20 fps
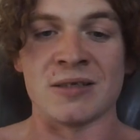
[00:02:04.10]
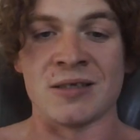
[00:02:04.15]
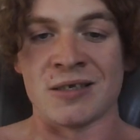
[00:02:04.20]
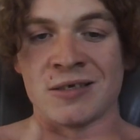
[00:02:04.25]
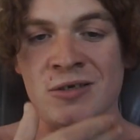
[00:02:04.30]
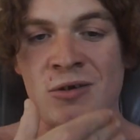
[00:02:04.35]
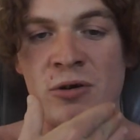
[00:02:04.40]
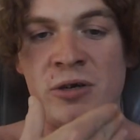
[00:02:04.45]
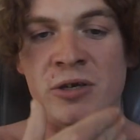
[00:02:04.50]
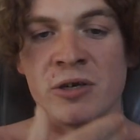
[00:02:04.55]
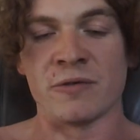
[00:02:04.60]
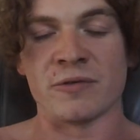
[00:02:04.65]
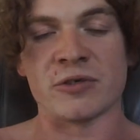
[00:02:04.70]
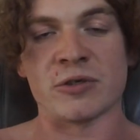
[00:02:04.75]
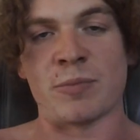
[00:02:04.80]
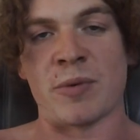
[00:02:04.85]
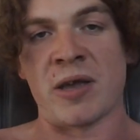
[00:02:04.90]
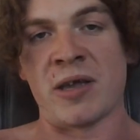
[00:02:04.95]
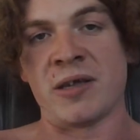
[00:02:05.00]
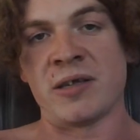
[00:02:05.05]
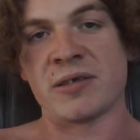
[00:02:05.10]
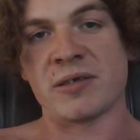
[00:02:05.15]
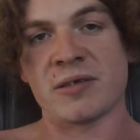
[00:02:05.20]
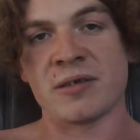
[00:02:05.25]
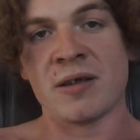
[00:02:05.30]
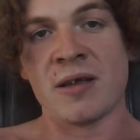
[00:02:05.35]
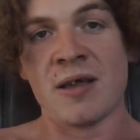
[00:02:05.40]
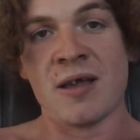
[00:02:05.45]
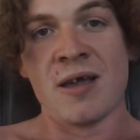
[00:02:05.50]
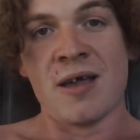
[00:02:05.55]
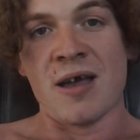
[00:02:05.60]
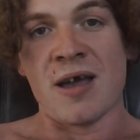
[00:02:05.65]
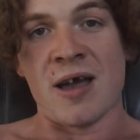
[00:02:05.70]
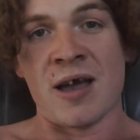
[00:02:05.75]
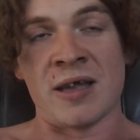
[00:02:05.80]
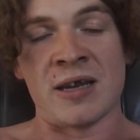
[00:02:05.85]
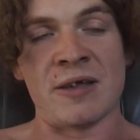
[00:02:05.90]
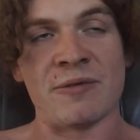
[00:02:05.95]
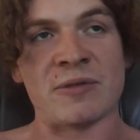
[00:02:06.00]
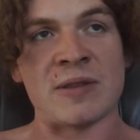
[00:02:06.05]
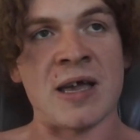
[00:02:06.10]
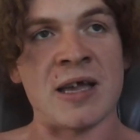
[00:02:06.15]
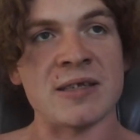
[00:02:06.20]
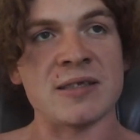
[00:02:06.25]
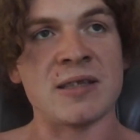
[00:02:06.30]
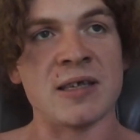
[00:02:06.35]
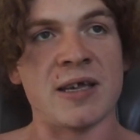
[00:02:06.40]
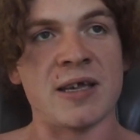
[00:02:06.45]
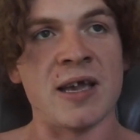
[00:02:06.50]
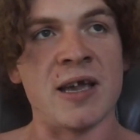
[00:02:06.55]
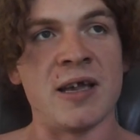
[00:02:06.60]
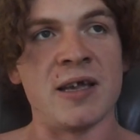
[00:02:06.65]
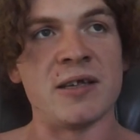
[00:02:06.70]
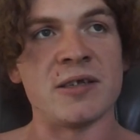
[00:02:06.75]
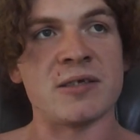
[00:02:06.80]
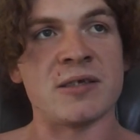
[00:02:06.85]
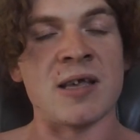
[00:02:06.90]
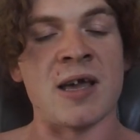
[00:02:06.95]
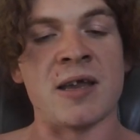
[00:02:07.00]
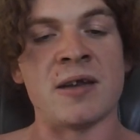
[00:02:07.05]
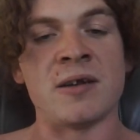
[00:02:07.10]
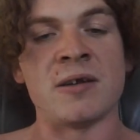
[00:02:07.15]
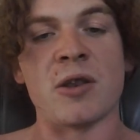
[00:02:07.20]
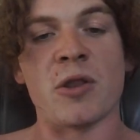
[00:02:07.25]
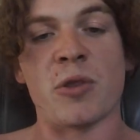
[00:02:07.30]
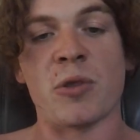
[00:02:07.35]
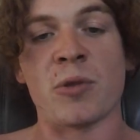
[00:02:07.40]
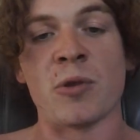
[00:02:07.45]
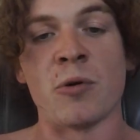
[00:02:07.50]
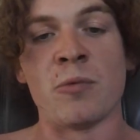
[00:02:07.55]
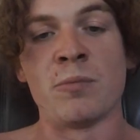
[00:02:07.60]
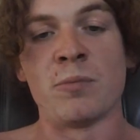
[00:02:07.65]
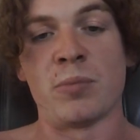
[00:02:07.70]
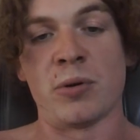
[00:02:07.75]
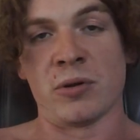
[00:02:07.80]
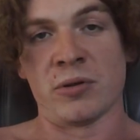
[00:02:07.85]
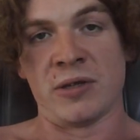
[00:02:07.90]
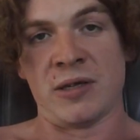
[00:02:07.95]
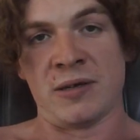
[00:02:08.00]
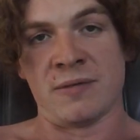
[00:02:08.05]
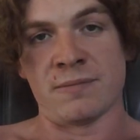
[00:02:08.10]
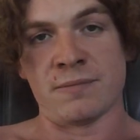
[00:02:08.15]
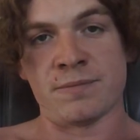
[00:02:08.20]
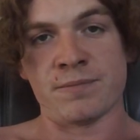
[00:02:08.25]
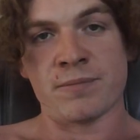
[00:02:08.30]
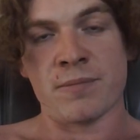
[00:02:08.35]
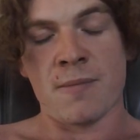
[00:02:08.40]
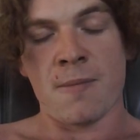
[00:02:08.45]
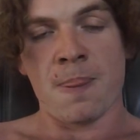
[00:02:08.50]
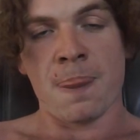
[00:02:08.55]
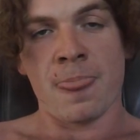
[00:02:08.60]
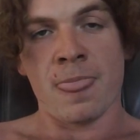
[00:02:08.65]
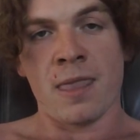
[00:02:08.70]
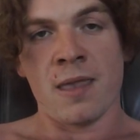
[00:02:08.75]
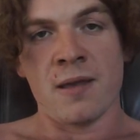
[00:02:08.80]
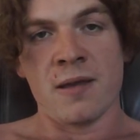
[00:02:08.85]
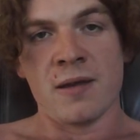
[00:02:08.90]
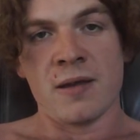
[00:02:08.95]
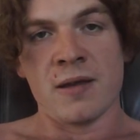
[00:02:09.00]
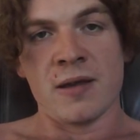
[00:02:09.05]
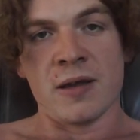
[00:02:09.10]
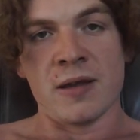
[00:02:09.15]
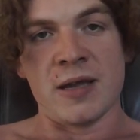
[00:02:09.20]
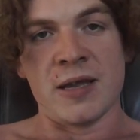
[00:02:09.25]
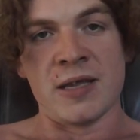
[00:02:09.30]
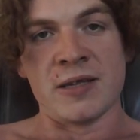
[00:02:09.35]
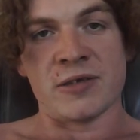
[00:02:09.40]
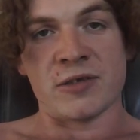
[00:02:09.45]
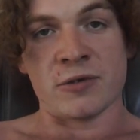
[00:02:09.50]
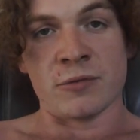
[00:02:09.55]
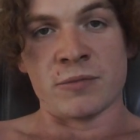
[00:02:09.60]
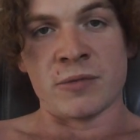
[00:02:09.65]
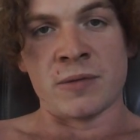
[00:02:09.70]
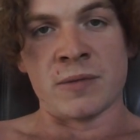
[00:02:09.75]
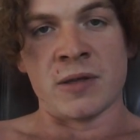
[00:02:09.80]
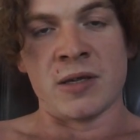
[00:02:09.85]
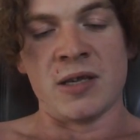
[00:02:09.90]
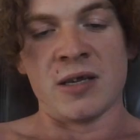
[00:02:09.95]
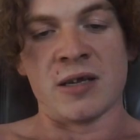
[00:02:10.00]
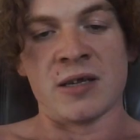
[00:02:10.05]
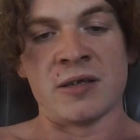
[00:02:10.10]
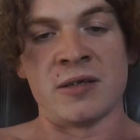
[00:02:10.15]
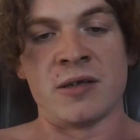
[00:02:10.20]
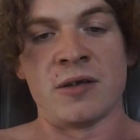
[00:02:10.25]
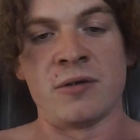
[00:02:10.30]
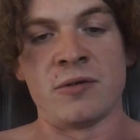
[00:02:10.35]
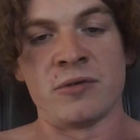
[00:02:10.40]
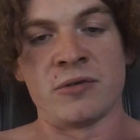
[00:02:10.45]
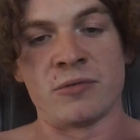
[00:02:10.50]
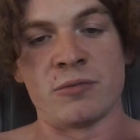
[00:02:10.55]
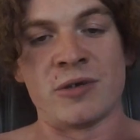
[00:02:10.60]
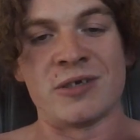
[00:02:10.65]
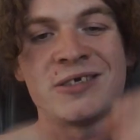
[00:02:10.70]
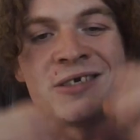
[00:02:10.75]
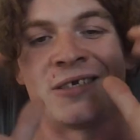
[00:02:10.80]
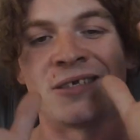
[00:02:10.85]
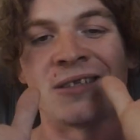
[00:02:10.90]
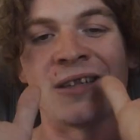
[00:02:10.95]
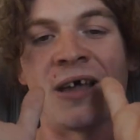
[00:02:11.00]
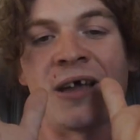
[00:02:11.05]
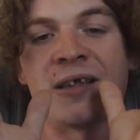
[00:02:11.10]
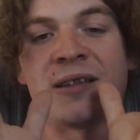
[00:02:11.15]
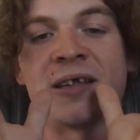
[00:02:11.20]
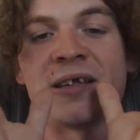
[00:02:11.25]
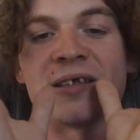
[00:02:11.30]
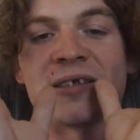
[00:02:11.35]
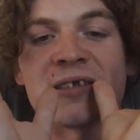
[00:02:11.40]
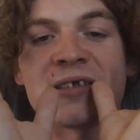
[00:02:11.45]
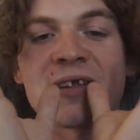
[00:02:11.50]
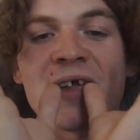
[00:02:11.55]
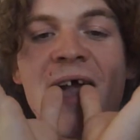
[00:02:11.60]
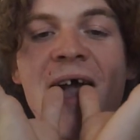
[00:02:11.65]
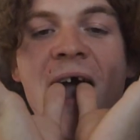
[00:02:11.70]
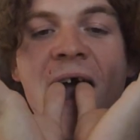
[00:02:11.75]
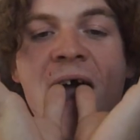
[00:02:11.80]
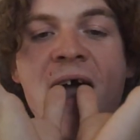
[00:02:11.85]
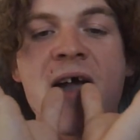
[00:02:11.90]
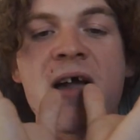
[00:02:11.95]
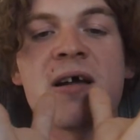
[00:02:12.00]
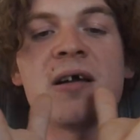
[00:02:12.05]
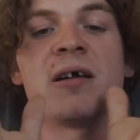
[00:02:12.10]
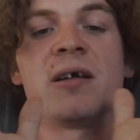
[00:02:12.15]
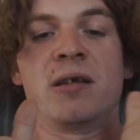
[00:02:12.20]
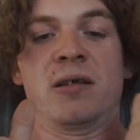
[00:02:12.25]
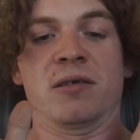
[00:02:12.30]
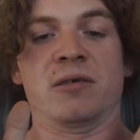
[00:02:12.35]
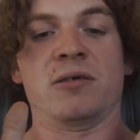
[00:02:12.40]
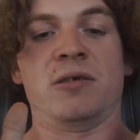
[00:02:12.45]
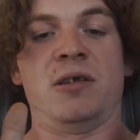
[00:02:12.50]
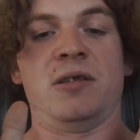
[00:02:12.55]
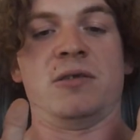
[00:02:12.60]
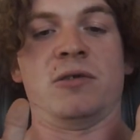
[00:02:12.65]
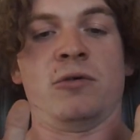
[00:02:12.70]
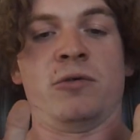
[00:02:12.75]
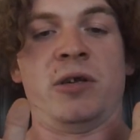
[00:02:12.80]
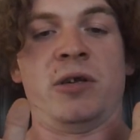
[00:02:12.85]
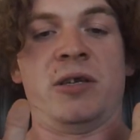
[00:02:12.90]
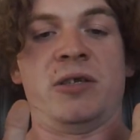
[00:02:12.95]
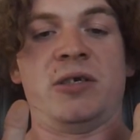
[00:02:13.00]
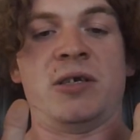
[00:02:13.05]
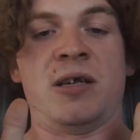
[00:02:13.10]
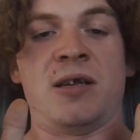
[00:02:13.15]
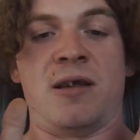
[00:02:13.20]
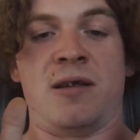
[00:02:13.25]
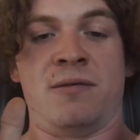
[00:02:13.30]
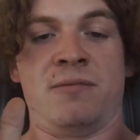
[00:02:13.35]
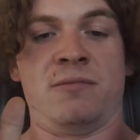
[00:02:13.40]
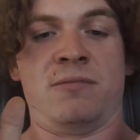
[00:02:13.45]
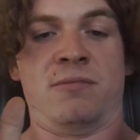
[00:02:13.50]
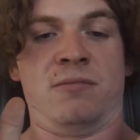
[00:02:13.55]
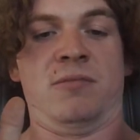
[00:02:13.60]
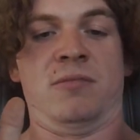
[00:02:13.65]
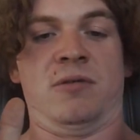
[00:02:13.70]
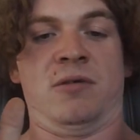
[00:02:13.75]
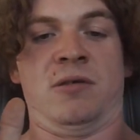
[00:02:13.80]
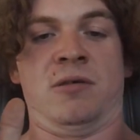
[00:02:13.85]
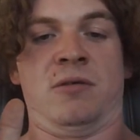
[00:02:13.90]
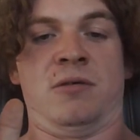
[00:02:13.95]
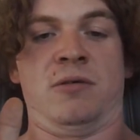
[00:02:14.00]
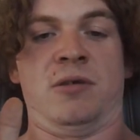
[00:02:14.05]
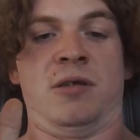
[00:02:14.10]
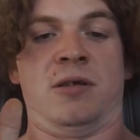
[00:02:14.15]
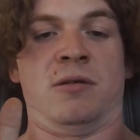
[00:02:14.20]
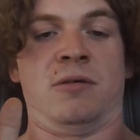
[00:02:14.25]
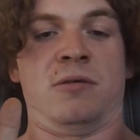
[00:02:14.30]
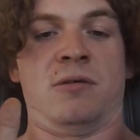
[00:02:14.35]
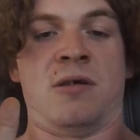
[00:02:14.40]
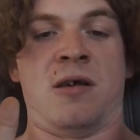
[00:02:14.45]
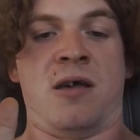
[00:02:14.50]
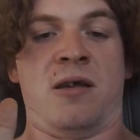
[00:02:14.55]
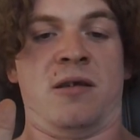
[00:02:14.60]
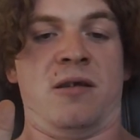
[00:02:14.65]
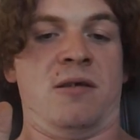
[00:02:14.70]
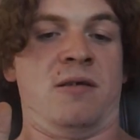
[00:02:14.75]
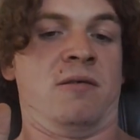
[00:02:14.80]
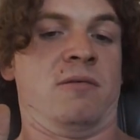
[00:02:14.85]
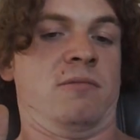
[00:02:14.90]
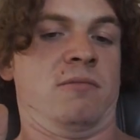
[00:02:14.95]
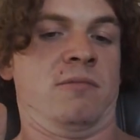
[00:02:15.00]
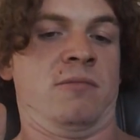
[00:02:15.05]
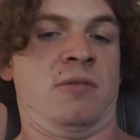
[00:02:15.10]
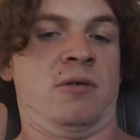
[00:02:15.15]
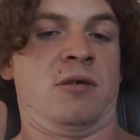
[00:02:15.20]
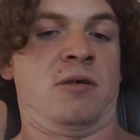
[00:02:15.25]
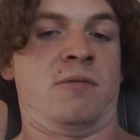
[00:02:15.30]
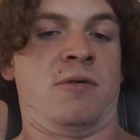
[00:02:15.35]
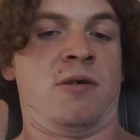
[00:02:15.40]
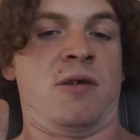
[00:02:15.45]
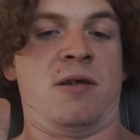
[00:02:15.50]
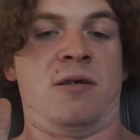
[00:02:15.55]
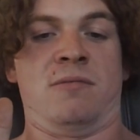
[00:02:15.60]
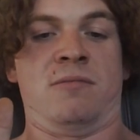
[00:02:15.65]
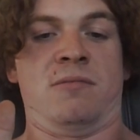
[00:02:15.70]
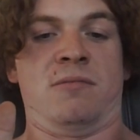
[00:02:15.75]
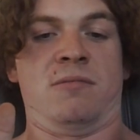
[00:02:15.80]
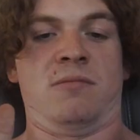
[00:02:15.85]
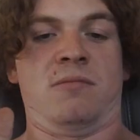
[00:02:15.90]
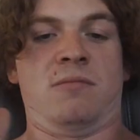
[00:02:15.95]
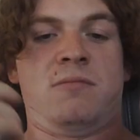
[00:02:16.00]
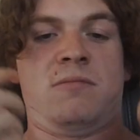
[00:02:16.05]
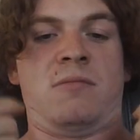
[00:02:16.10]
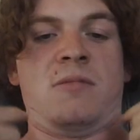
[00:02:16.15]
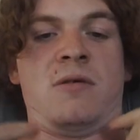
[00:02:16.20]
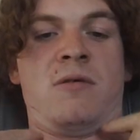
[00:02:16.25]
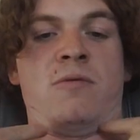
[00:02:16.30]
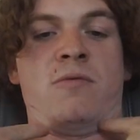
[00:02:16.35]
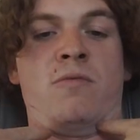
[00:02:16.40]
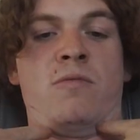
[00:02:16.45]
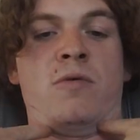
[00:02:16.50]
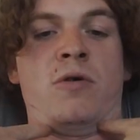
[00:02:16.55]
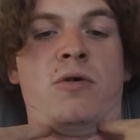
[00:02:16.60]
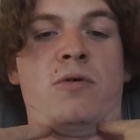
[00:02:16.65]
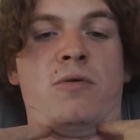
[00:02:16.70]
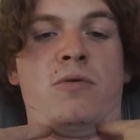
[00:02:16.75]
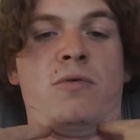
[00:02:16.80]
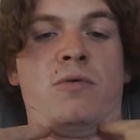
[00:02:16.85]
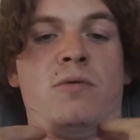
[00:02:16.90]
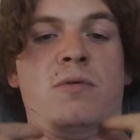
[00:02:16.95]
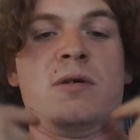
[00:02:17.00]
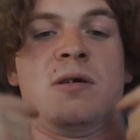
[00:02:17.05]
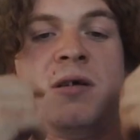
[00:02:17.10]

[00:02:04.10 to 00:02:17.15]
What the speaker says: there's not enough space. And if that's the case, then thumb pulling is something that you can use, which is like this. So you tuck your chin in, so you look like, you know what I mean? Whoa.